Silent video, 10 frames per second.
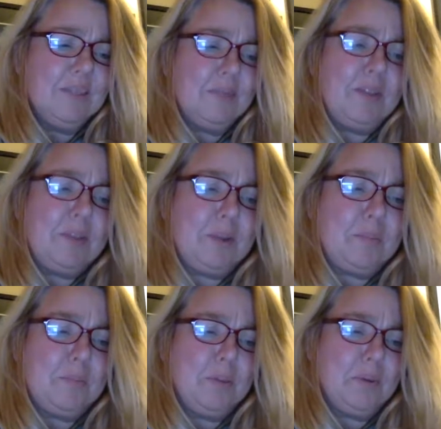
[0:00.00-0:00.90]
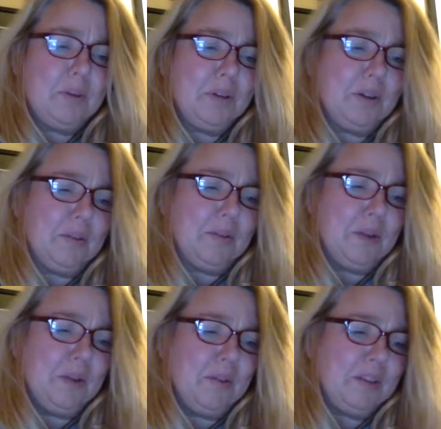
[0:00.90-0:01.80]
Frederick Buechner
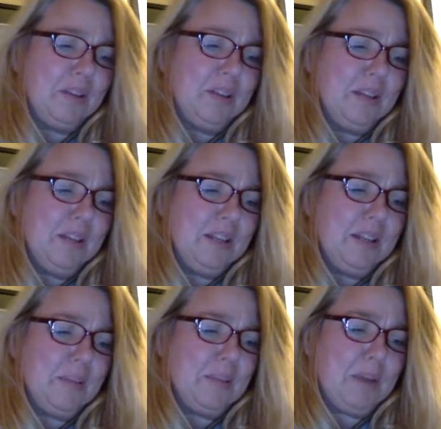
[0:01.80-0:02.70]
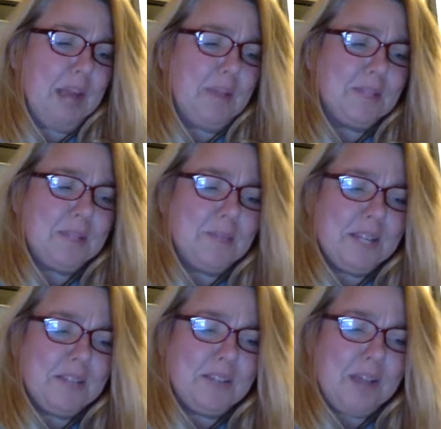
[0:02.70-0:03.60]
wrote that perhaps the
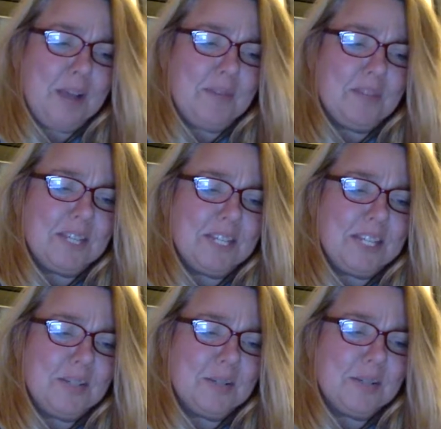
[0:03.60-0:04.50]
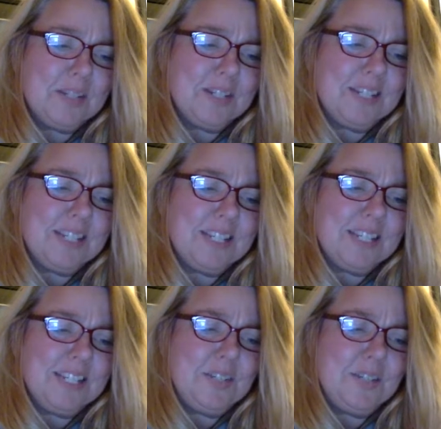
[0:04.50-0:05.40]
main job of the teacher is to
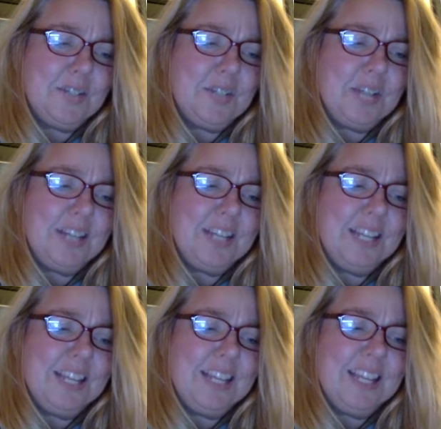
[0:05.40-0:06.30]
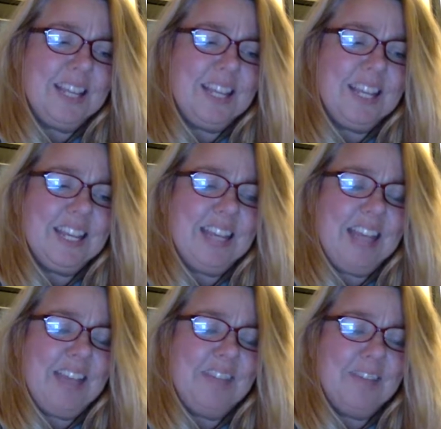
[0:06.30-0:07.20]
teach gently the
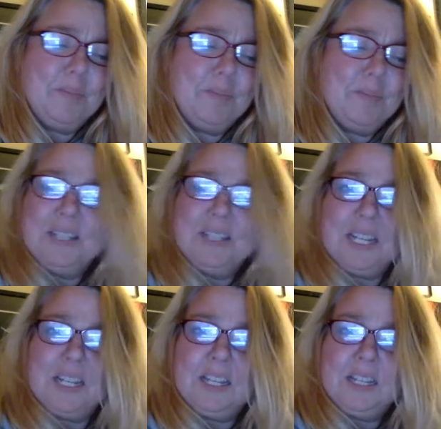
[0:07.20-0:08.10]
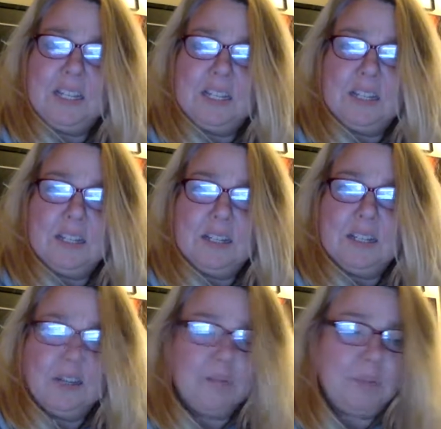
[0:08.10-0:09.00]
inevitability
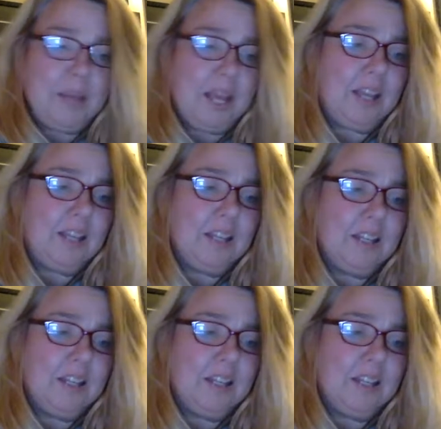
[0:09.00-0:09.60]
of pain.